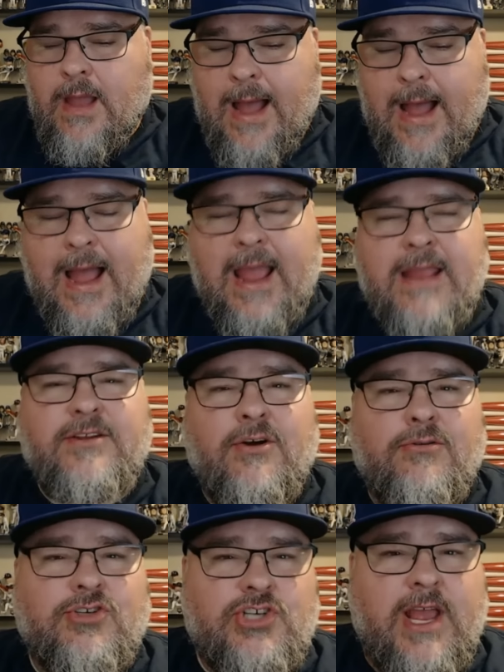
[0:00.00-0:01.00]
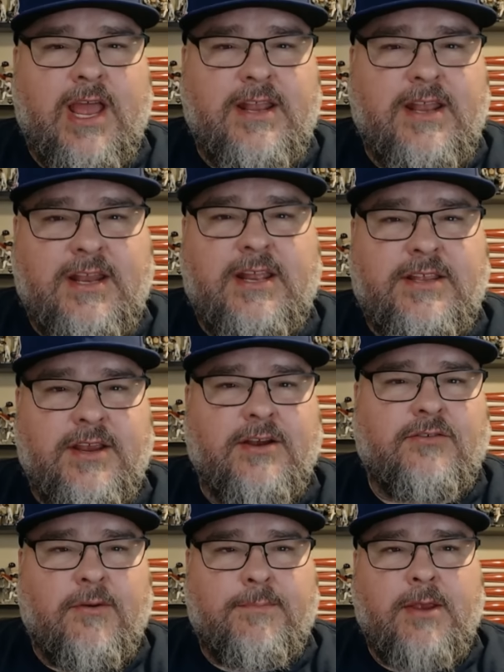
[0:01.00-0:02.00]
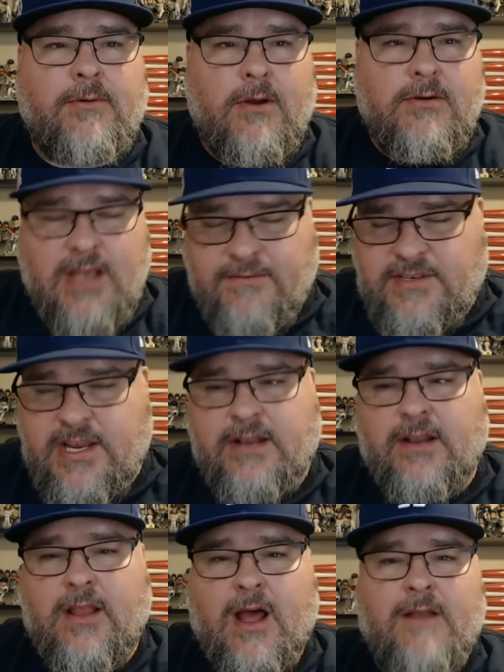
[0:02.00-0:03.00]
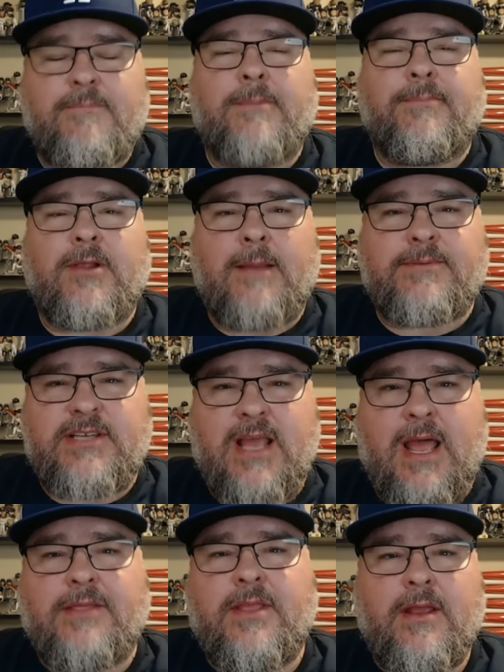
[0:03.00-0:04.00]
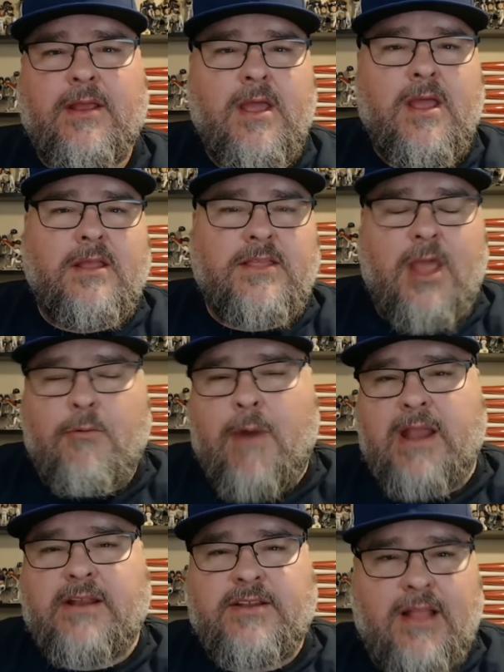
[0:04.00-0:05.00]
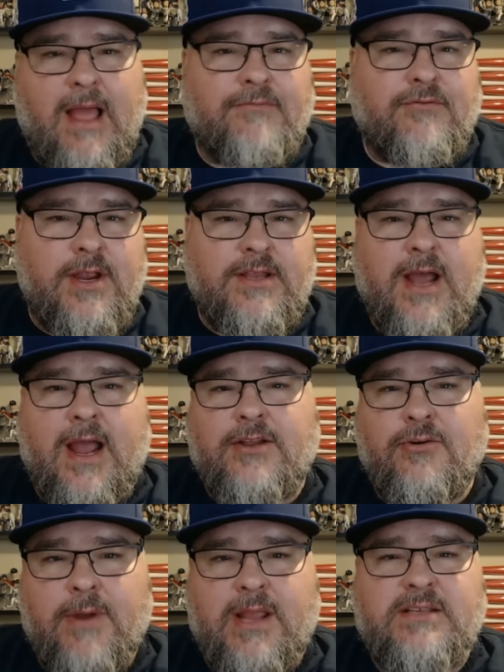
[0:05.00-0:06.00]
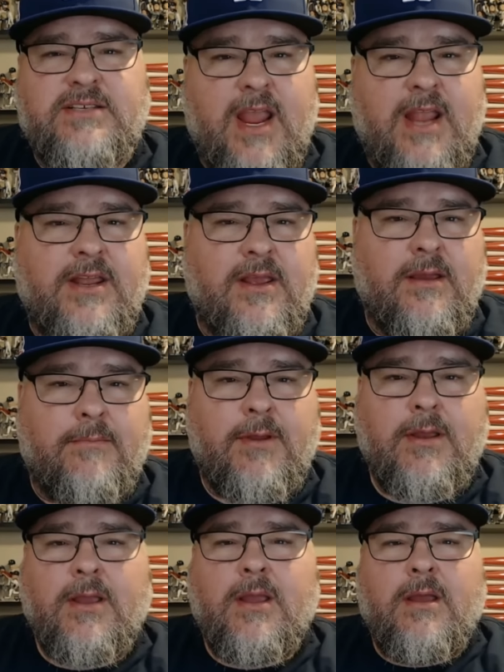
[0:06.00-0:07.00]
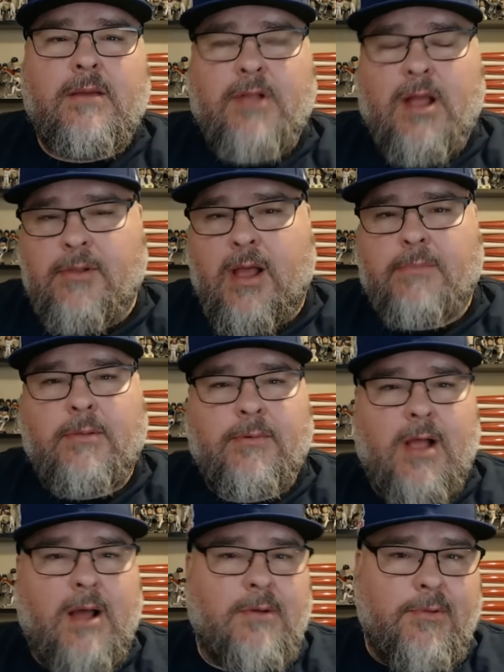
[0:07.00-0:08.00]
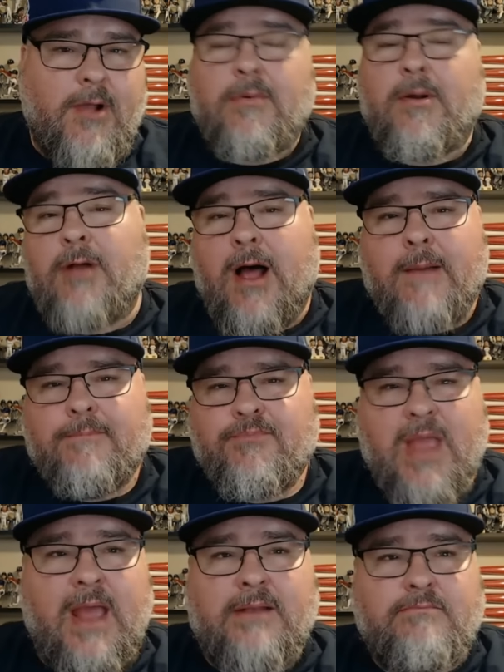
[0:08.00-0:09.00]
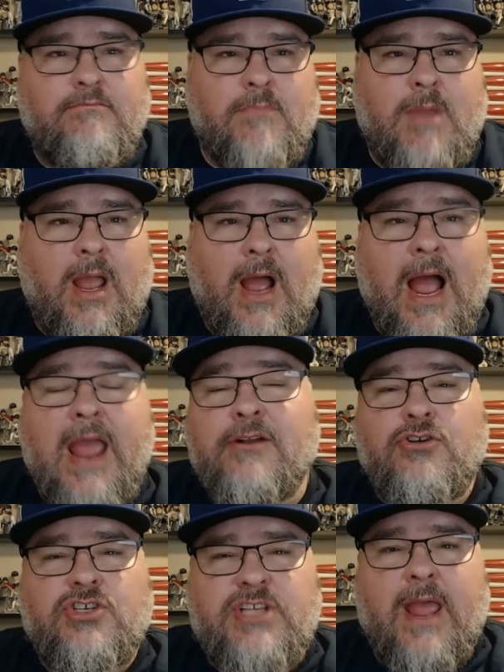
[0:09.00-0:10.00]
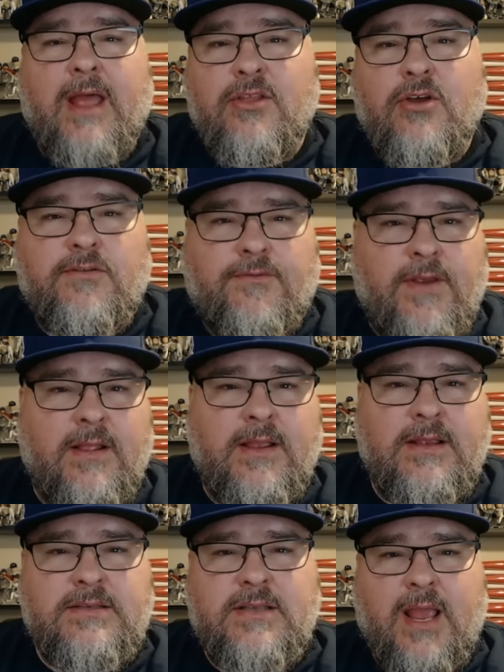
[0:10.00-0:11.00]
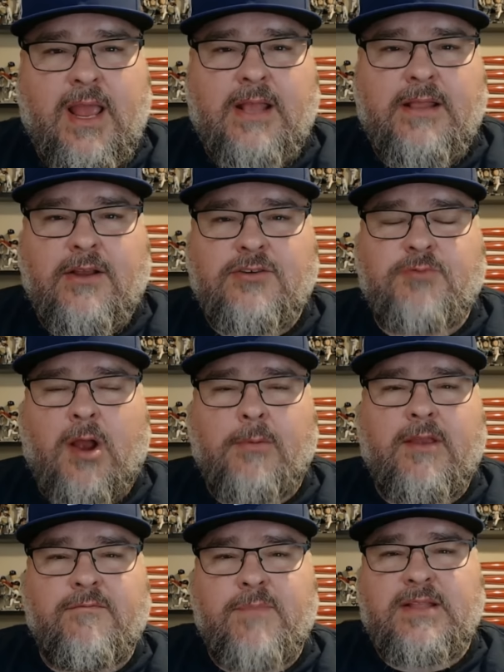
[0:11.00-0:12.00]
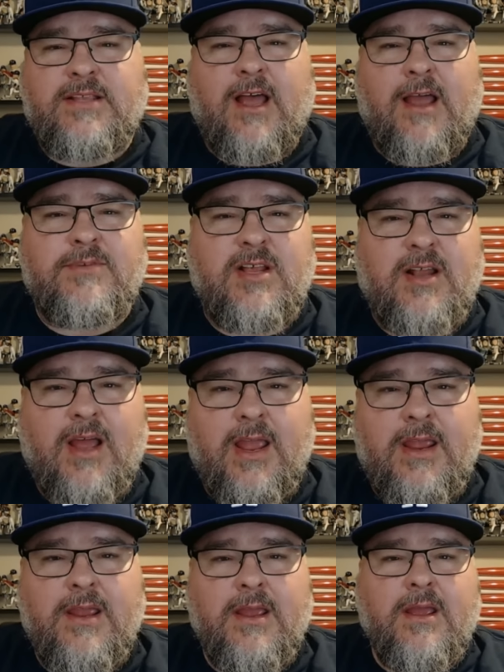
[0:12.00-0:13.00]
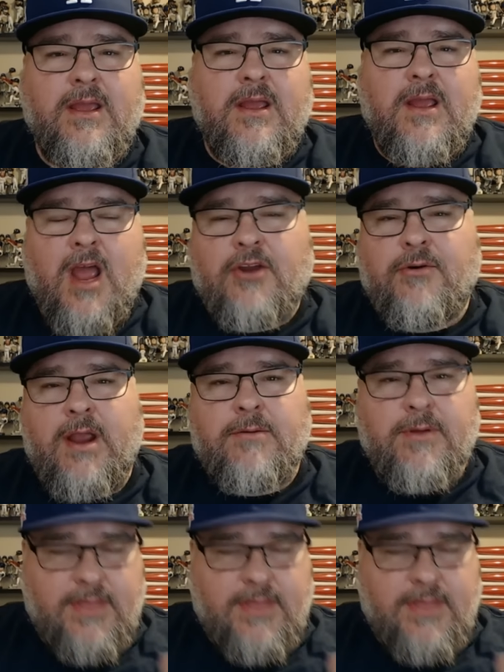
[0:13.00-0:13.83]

I don't shed any tears for Pete Rose. I've seen a lot of people upset that they waited till after he died to reinstate him, blah, blah, blah, blah, blah, blah, blah, blah. And I understand those feelings, and there's probably even been times that I agreed with